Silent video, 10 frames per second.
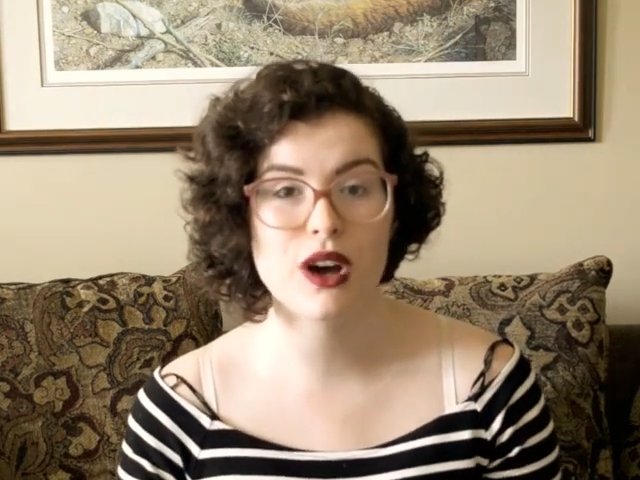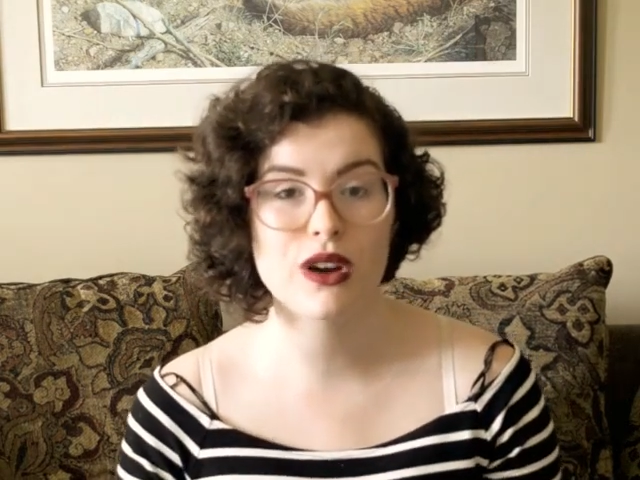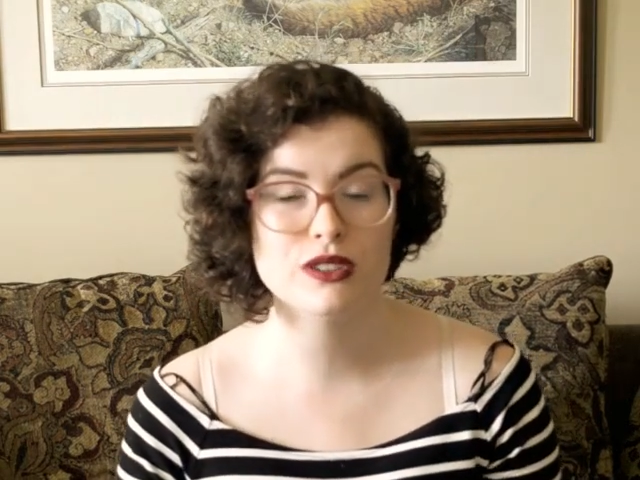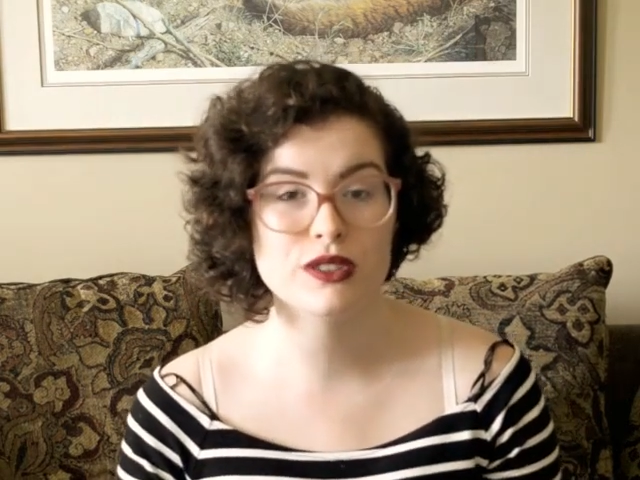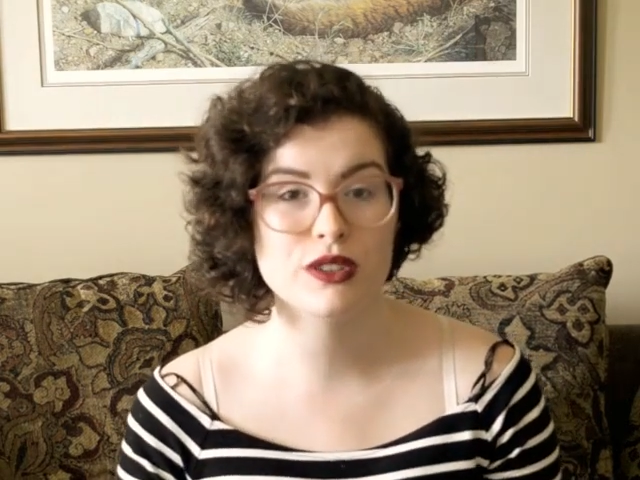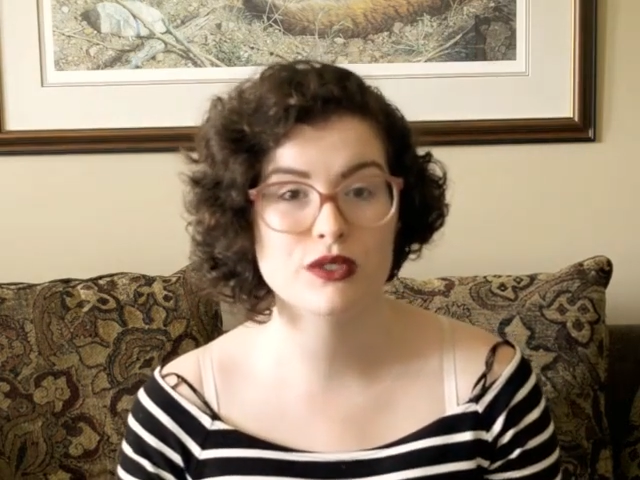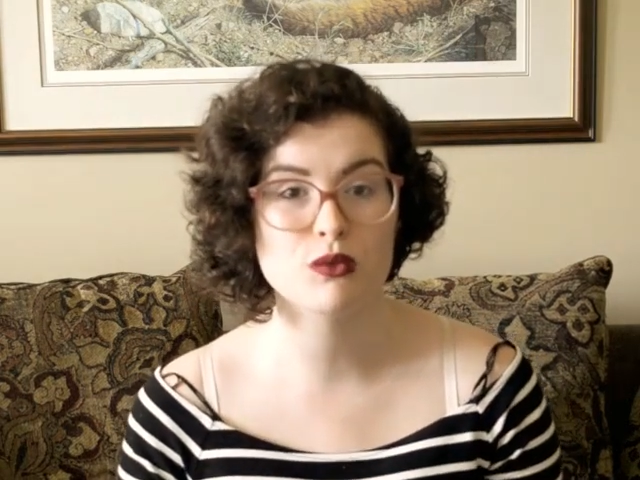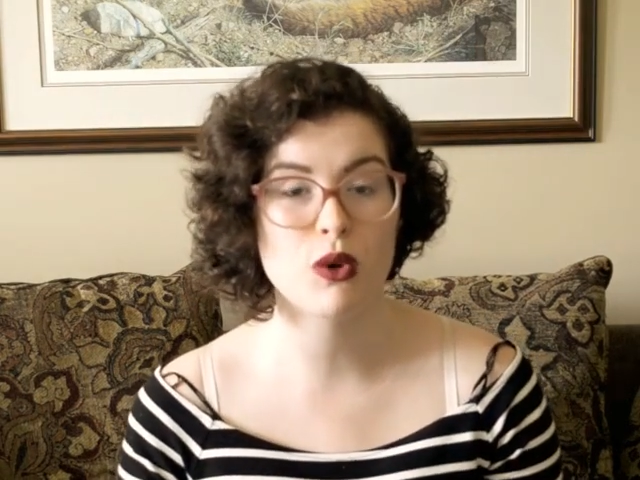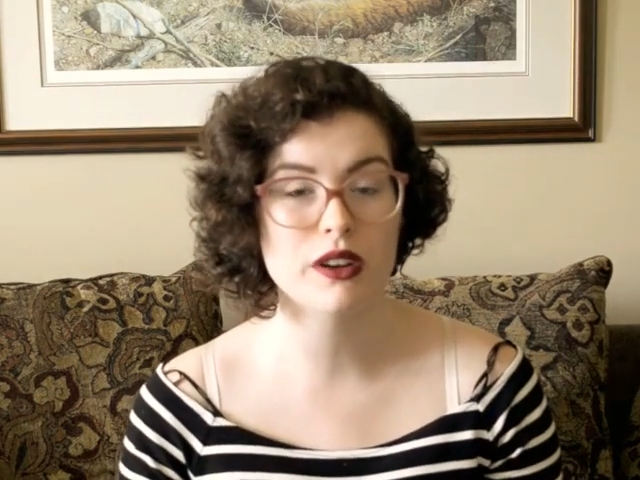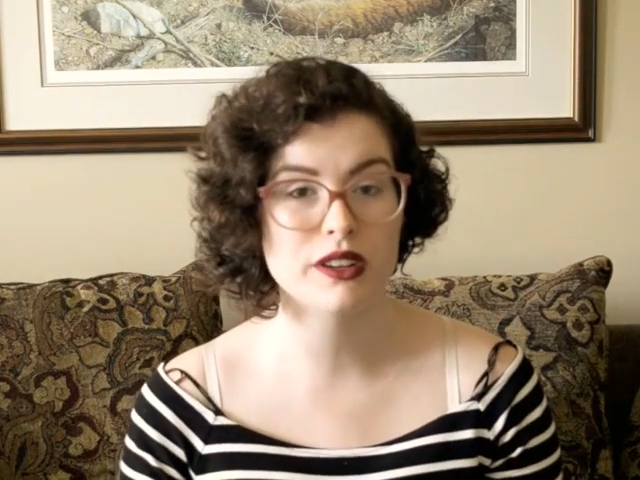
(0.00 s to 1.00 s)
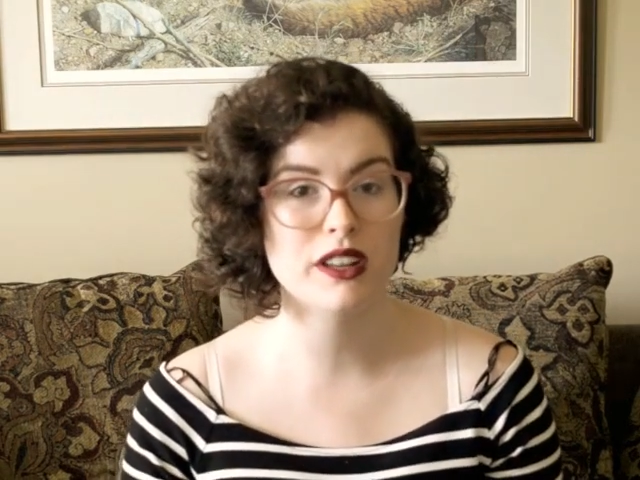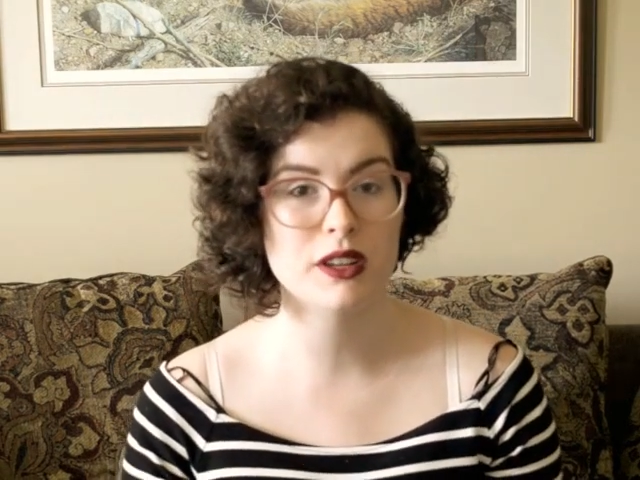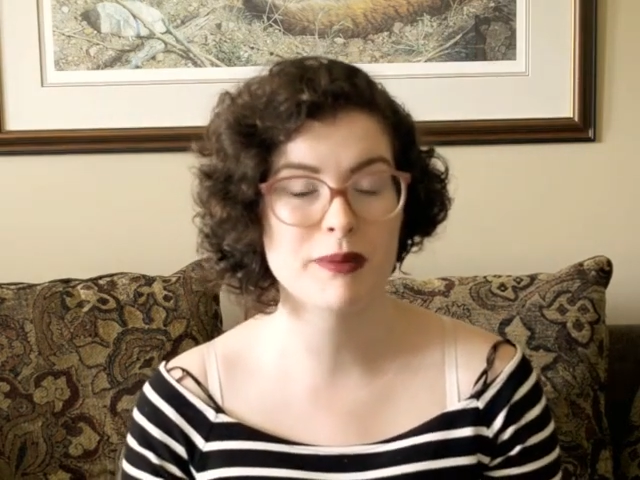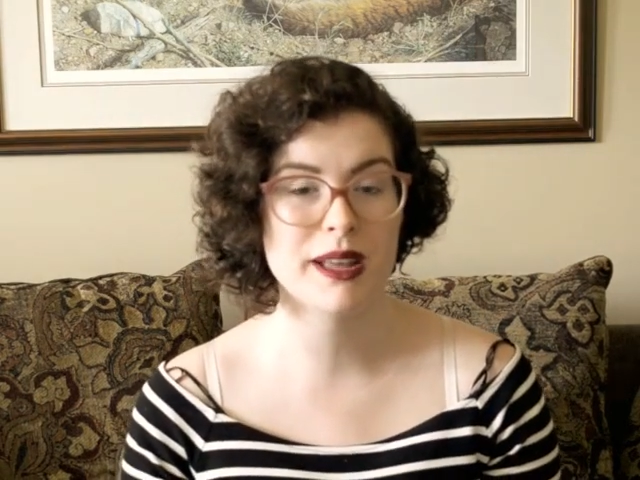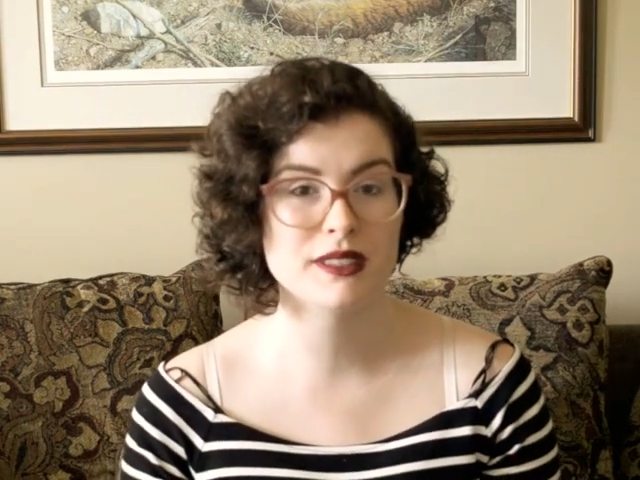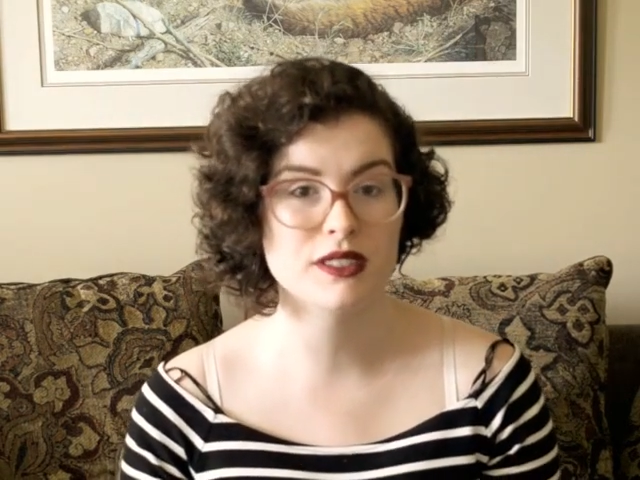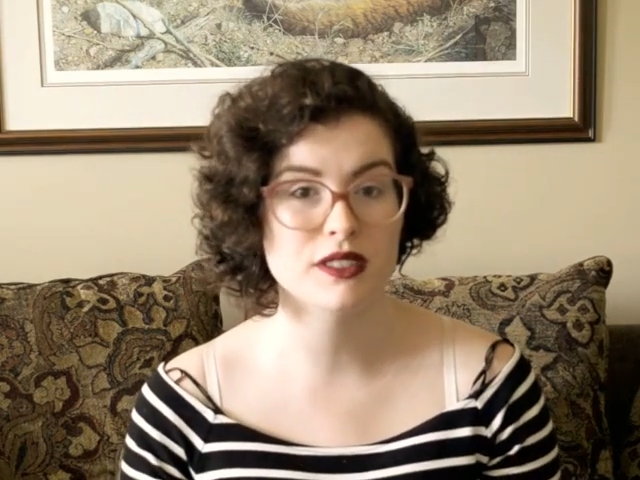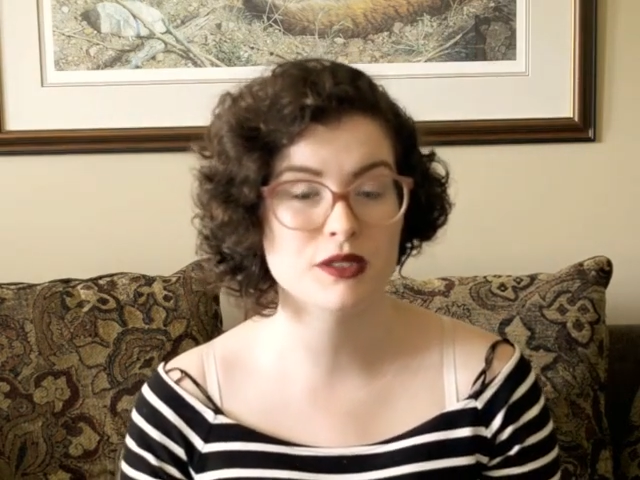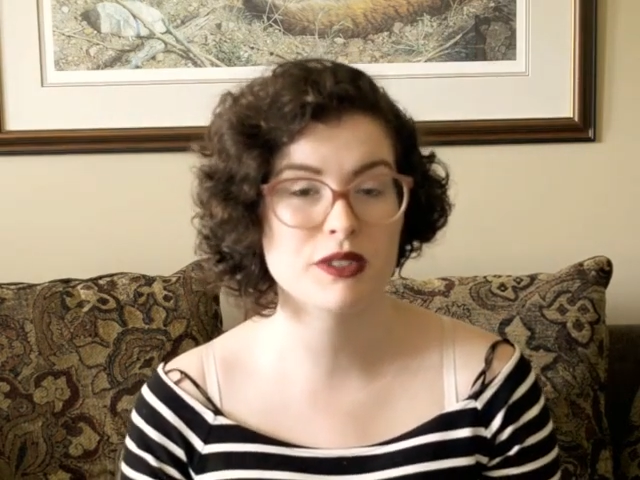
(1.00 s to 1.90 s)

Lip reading: also use watercolor pencils,